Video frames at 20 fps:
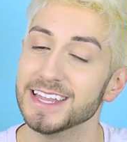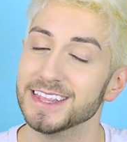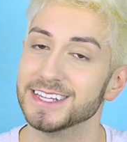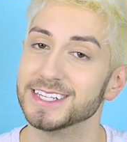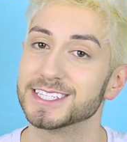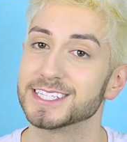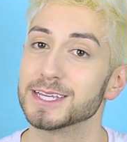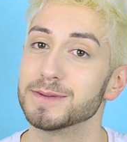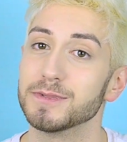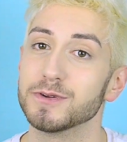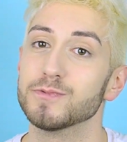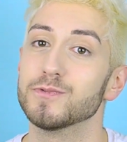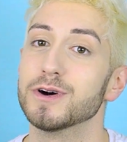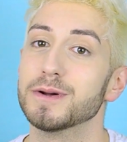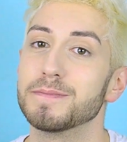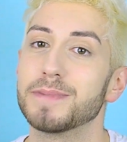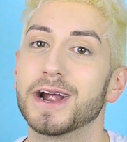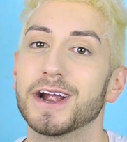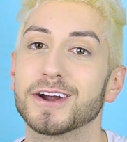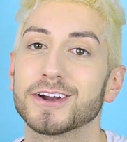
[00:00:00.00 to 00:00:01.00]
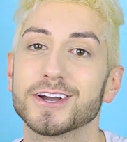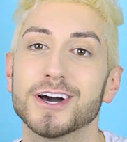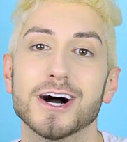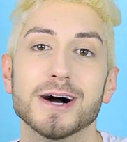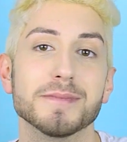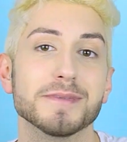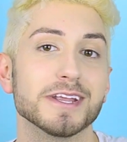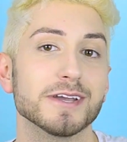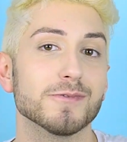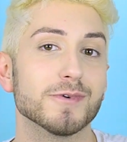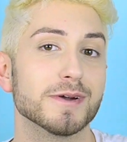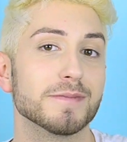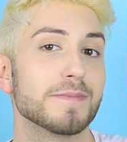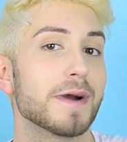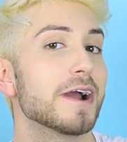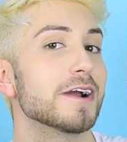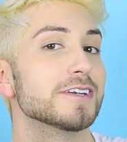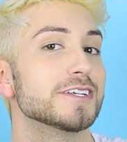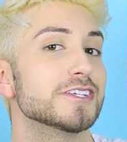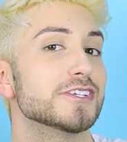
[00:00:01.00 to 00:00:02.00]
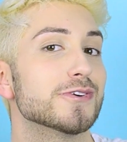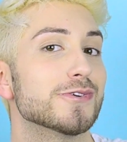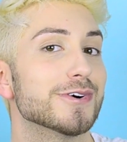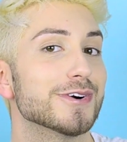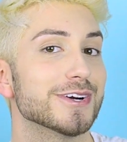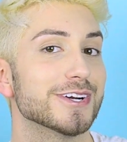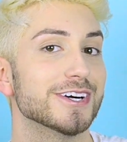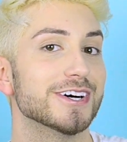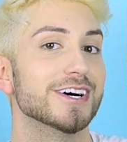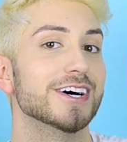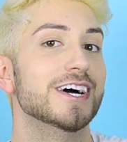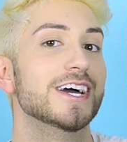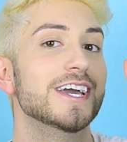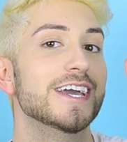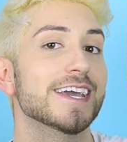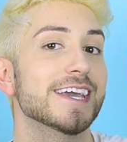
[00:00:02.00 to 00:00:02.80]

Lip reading: This is going to be one part comedy, one part tutorial.